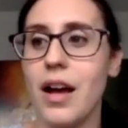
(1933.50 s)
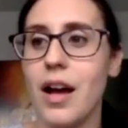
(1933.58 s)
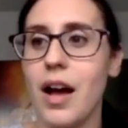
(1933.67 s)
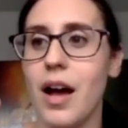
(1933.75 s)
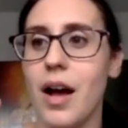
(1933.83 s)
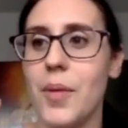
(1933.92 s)

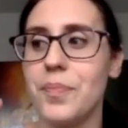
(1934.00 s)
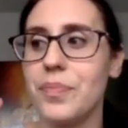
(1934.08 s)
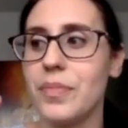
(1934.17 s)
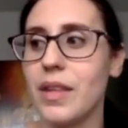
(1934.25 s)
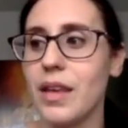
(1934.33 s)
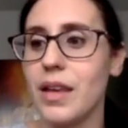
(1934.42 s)

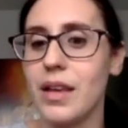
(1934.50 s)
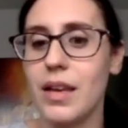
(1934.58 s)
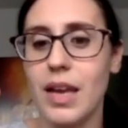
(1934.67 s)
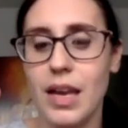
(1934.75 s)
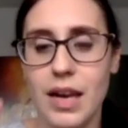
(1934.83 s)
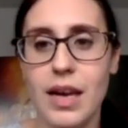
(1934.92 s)

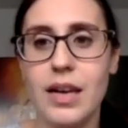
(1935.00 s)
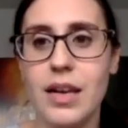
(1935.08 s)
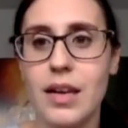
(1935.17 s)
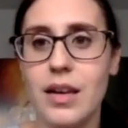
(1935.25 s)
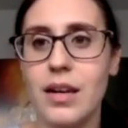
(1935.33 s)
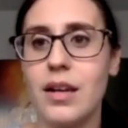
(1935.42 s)

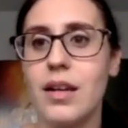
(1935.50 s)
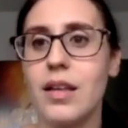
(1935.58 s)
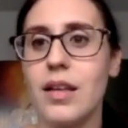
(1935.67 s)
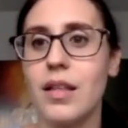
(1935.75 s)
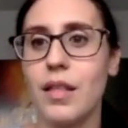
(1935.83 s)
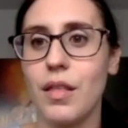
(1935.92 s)
Canadian
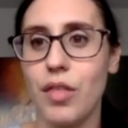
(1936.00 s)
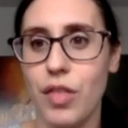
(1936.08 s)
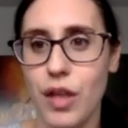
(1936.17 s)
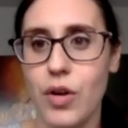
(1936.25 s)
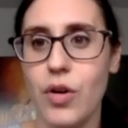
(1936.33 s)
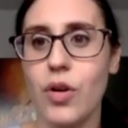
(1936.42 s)

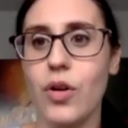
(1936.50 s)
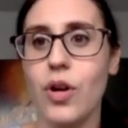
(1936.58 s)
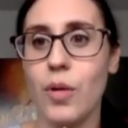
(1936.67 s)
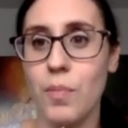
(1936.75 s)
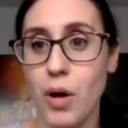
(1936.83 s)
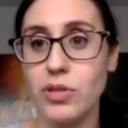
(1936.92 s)
theater
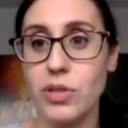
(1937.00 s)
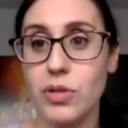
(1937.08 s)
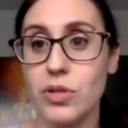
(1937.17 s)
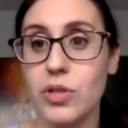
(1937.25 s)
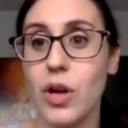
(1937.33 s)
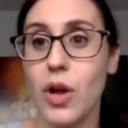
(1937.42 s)

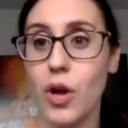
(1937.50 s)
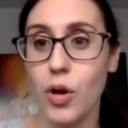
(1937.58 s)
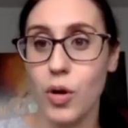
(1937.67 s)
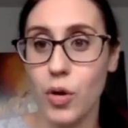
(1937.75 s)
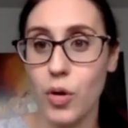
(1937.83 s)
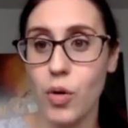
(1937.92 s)
composers
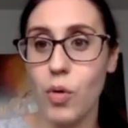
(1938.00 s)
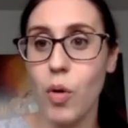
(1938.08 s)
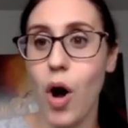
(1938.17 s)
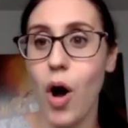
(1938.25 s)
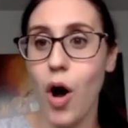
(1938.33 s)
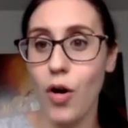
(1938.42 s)
who
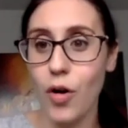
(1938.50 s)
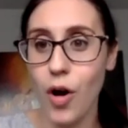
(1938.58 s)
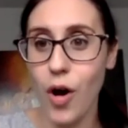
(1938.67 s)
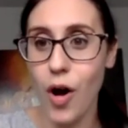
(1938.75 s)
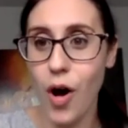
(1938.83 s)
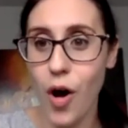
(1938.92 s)
are
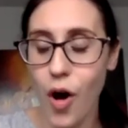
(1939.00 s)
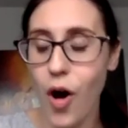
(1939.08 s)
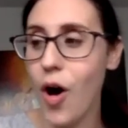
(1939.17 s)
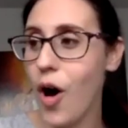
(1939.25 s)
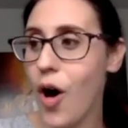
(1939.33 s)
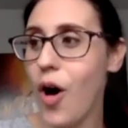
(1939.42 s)

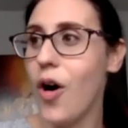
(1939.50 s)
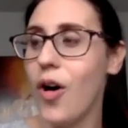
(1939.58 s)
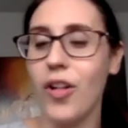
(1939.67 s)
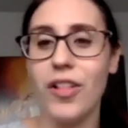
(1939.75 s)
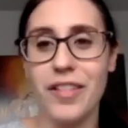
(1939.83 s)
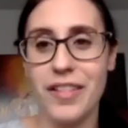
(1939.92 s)

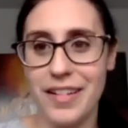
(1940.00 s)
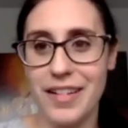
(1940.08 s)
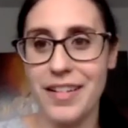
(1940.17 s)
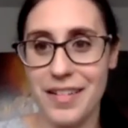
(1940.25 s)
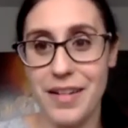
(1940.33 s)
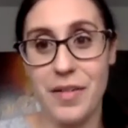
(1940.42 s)
all,
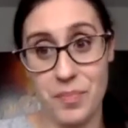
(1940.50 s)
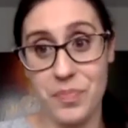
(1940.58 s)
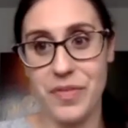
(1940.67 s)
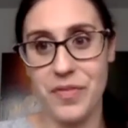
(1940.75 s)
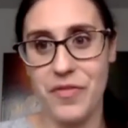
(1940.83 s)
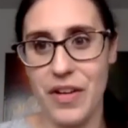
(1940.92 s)

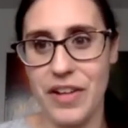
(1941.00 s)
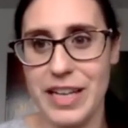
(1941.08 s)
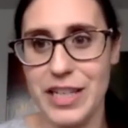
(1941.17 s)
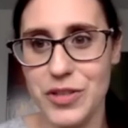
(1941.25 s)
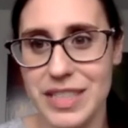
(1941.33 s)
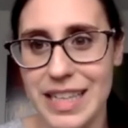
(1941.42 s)
very
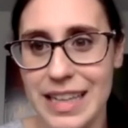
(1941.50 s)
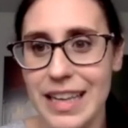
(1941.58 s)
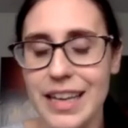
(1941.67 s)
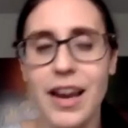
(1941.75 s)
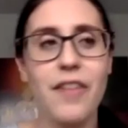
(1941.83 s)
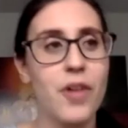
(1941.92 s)
interestingly
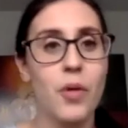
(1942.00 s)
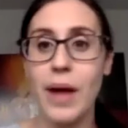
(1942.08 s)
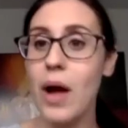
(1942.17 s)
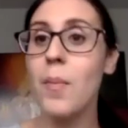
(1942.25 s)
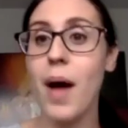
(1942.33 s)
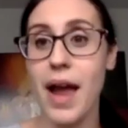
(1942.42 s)
enough,
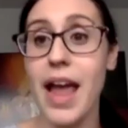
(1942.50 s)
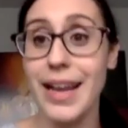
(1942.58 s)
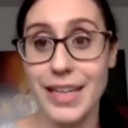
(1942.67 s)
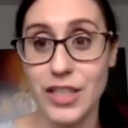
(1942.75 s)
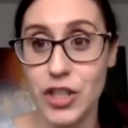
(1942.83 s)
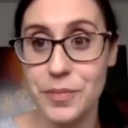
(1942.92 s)
around my
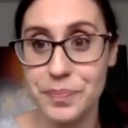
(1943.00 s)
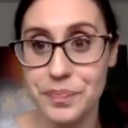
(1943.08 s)
age.